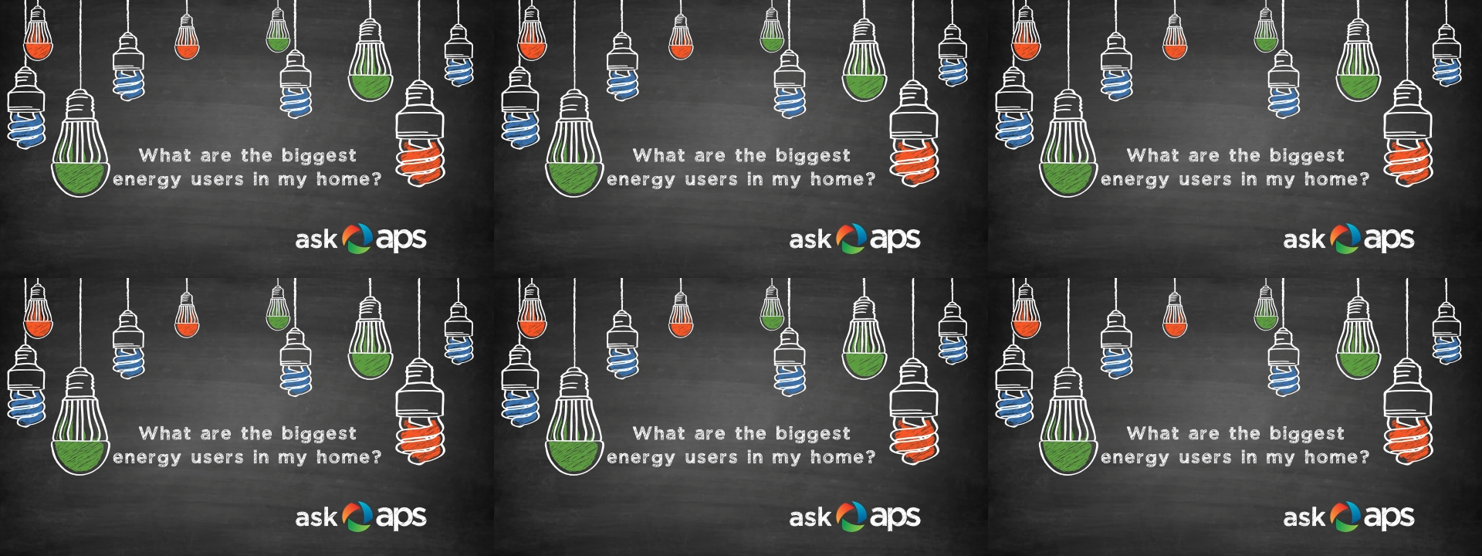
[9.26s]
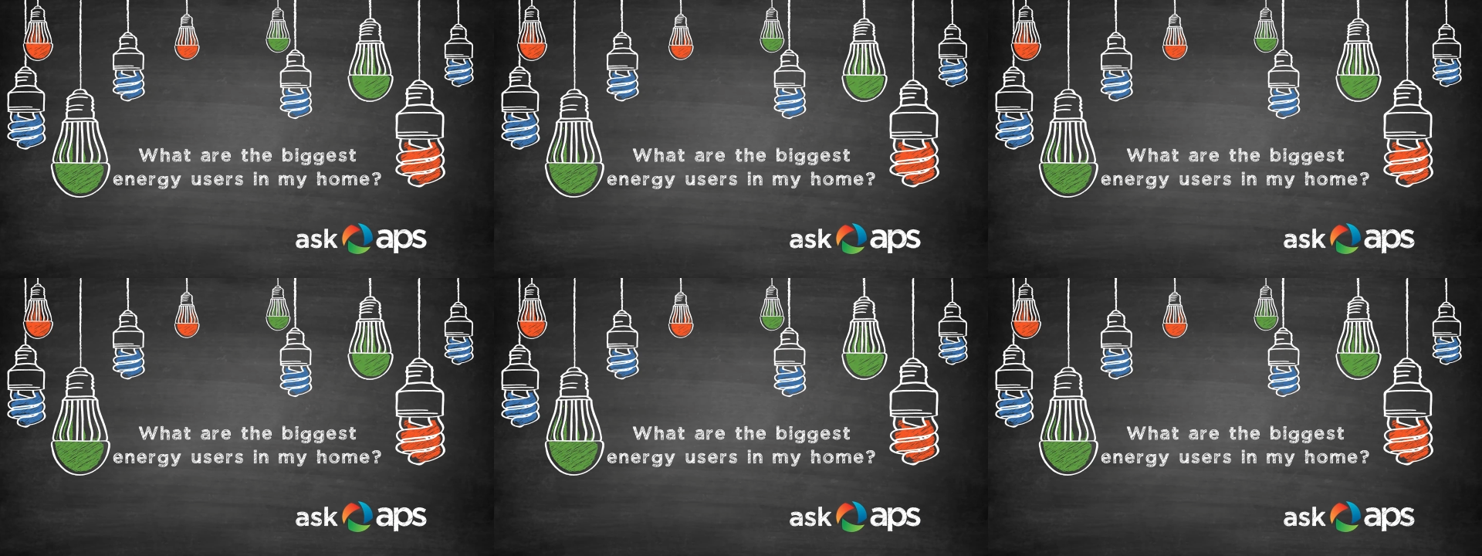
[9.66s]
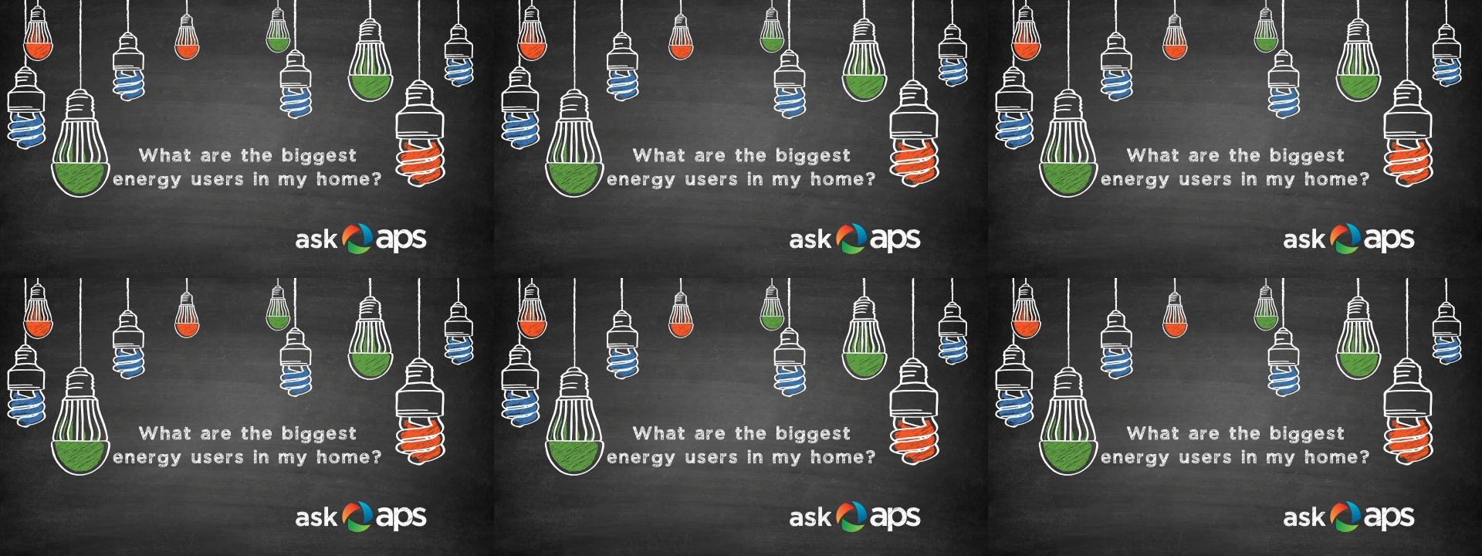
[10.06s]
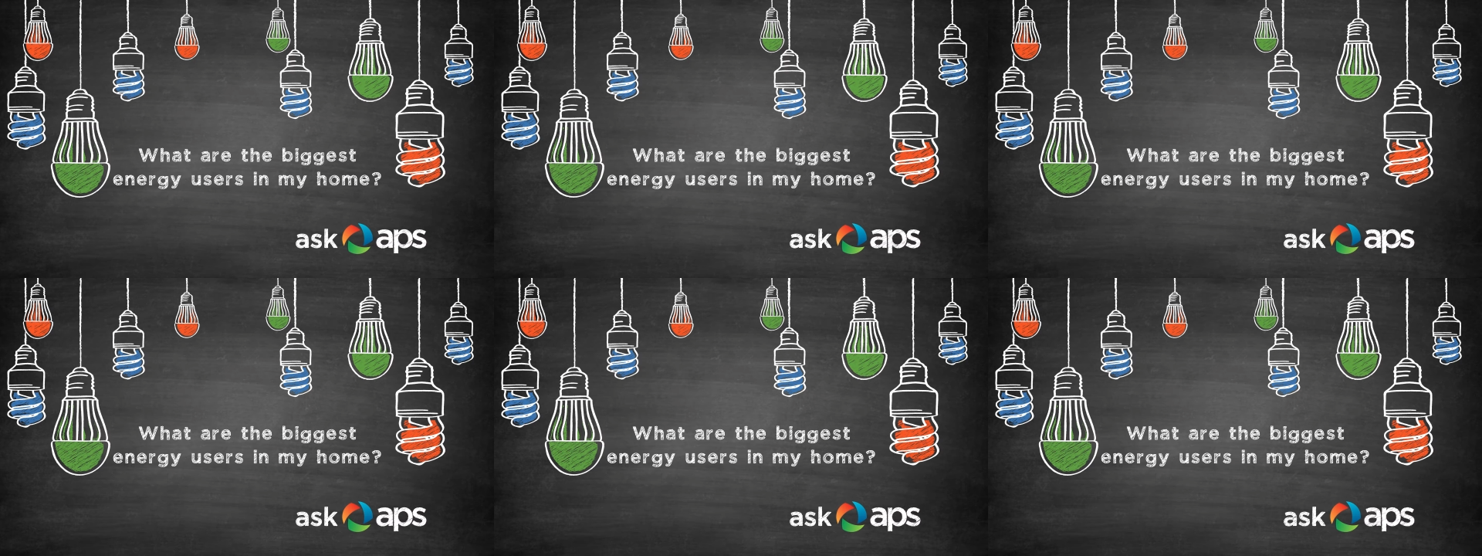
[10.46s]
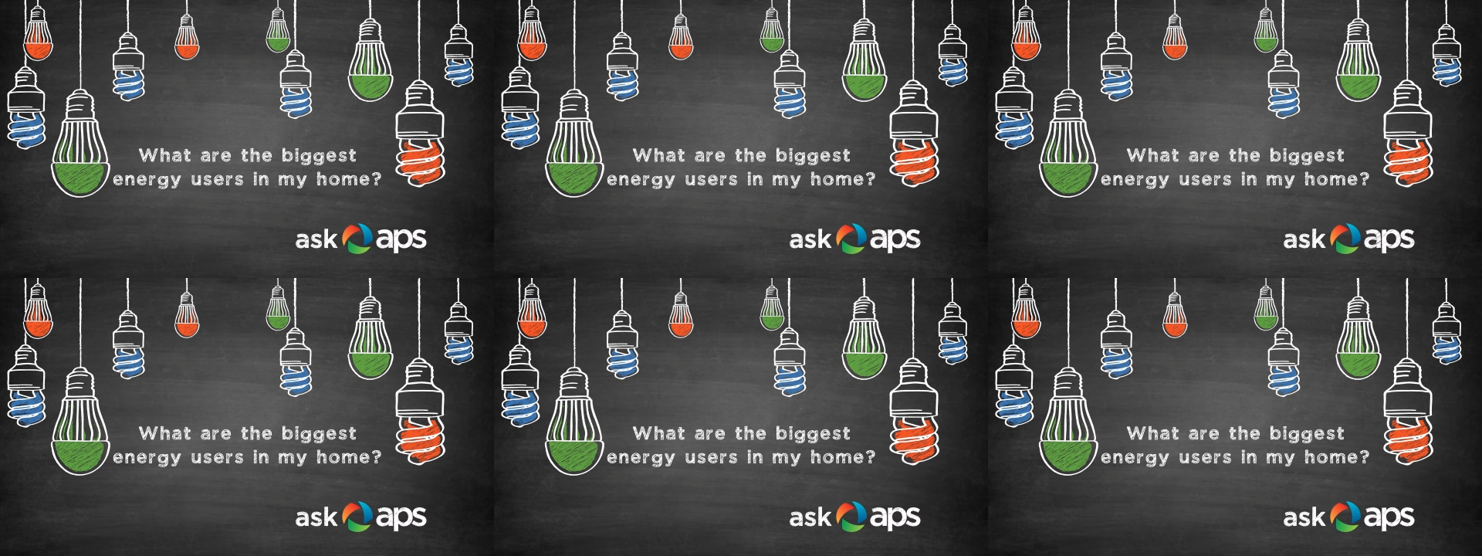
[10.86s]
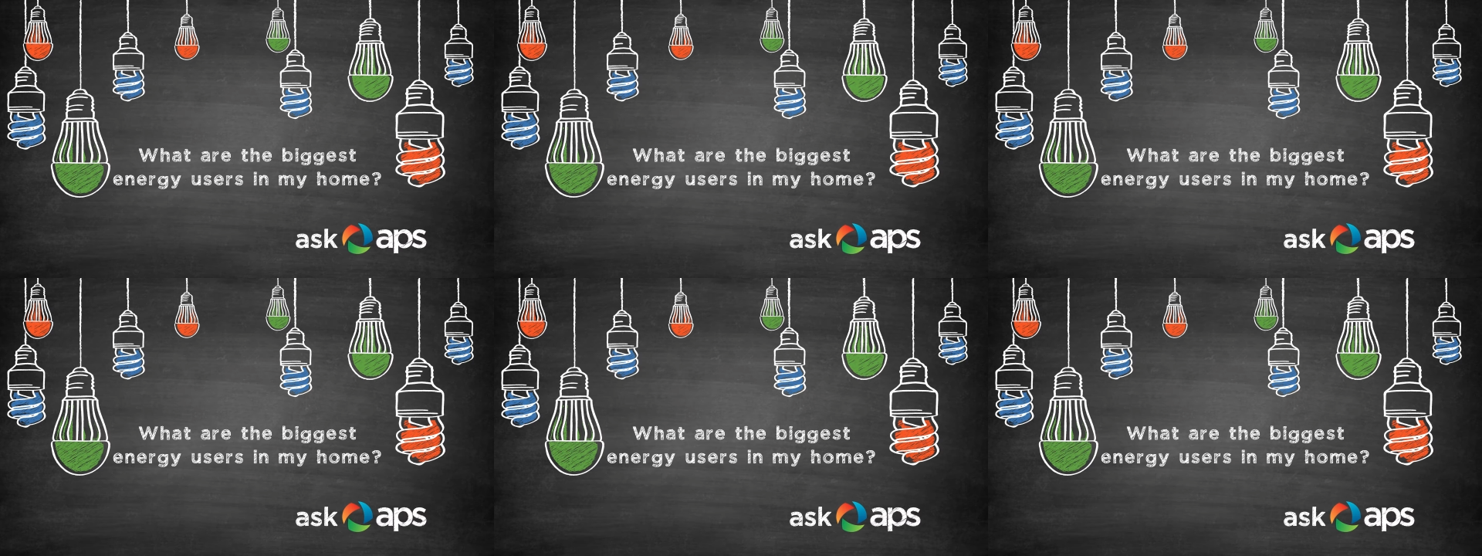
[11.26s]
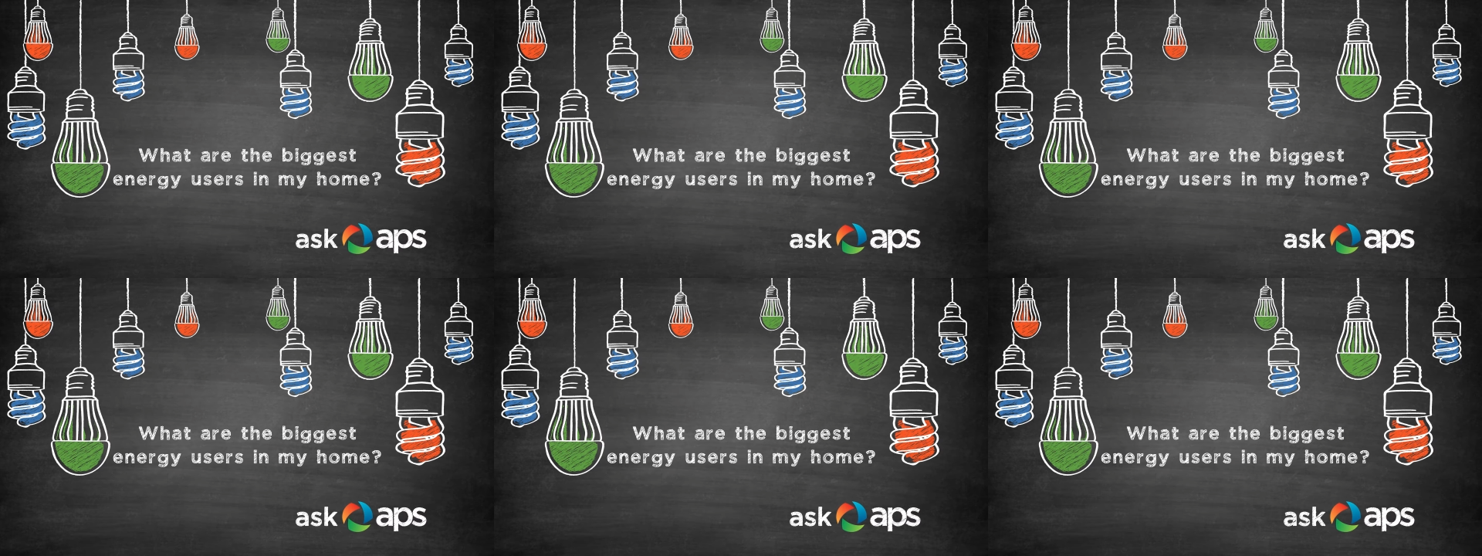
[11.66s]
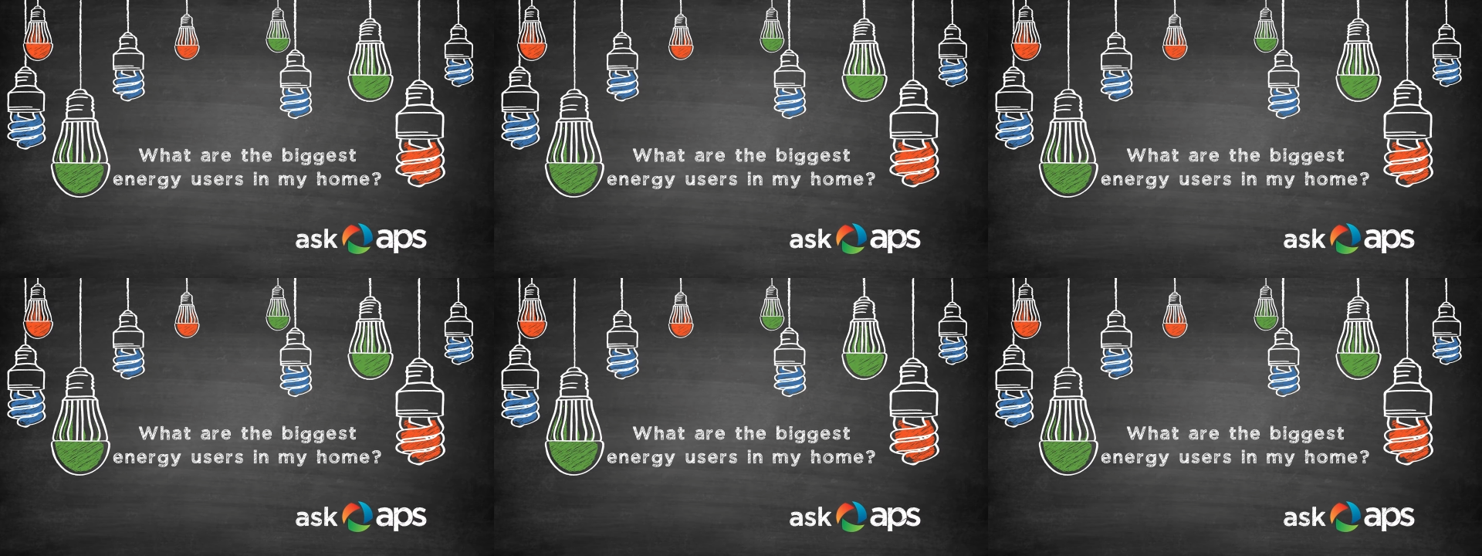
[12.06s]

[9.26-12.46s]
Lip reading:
Nobody's mouth can be seen.